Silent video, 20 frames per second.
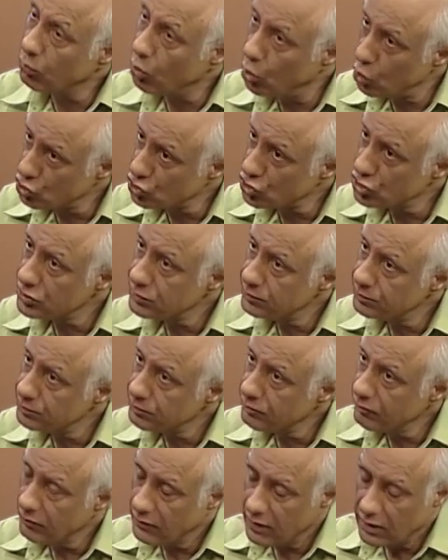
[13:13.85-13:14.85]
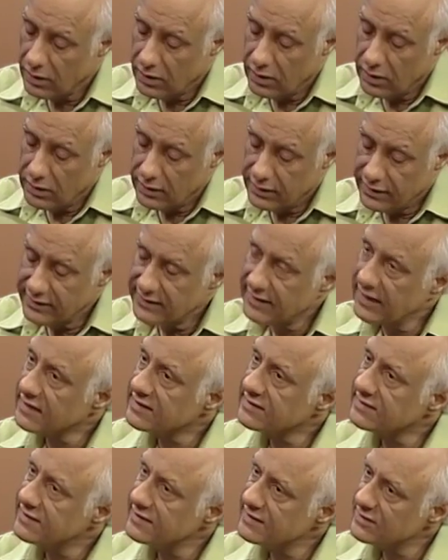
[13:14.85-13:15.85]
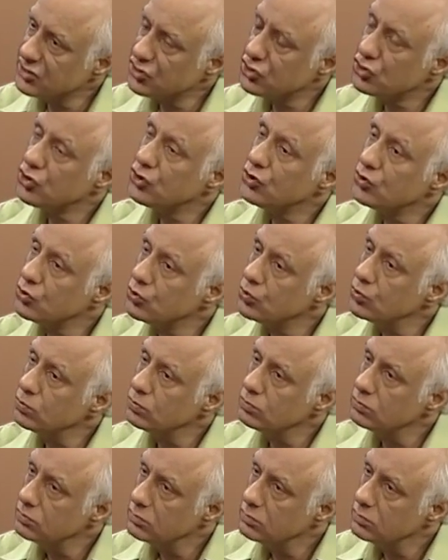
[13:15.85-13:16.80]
most is access to